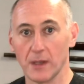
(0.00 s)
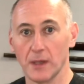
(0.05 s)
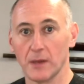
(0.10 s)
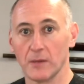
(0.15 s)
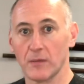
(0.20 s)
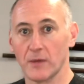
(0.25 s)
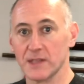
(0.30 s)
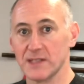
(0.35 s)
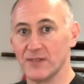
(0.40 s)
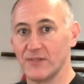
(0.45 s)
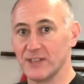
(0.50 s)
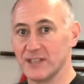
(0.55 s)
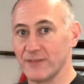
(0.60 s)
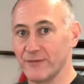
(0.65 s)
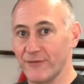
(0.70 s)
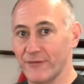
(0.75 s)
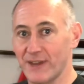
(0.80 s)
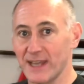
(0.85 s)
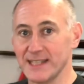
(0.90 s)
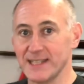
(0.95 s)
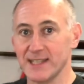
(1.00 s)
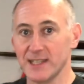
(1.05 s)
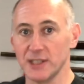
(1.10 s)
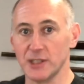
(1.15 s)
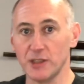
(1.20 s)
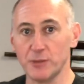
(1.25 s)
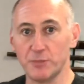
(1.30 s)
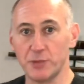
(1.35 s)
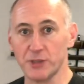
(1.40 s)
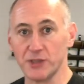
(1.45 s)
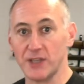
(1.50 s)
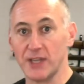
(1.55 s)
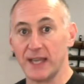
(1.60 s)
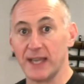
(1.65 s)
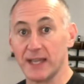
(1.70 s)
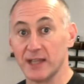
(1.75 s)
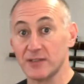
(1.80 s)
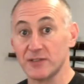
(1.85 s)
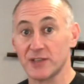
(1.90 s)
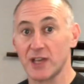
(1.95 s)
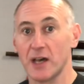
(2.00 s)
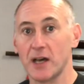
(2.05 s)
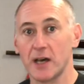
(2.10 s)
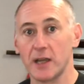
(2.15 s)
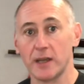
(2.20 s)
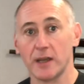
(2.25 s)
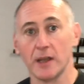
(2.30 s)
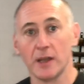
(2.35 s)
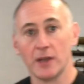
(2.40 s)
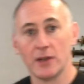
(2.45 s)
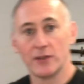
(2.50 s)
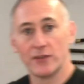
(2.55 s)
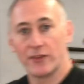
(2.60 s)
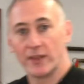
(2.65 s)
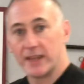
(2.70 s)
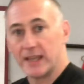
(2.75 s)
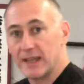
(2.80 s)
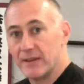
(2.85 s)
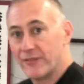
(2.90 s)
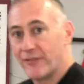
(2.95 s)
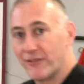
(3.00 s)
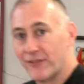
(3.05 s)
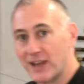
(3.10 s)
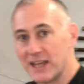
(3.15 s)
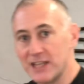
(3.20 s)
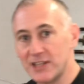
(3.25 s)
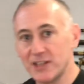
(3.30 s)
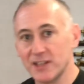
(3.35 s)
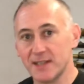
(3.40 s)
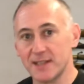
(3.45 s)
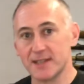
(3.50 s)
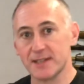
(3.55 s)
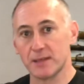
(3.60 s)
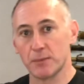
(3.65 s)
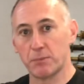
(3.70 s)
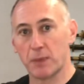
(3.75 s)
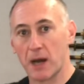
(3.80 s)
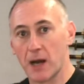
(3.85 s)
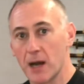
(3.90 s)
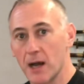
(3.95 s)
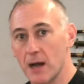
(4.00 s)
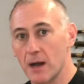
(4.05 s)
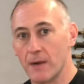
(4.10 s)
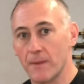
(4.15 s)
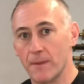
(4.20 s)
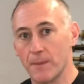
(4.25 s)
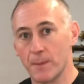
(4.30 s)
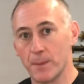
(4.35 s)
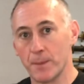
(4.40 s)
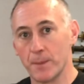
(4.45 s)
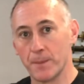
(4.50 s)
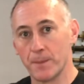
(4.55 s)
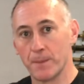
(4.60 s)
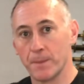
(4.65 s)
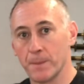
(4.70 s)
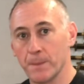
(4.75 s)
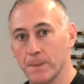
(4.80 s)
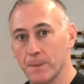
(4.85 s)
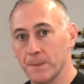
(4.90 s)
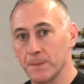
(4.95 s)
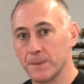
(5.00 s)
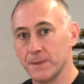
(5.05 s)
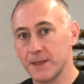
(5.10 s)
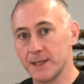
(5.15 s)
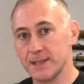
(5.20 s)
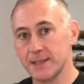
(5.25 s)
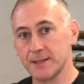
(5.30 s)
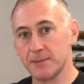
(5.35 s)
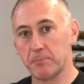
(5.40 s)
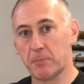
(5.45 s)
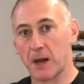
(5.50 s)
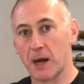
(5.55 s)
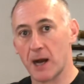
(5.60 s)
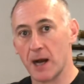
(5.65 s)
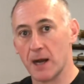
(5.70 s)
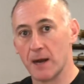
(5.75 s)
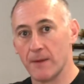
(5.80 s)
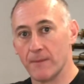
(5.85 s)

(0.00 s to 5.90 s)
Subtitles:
Whereas if it's inflated and you push it, it can turn. So the inflation is the Peng. This is Peng.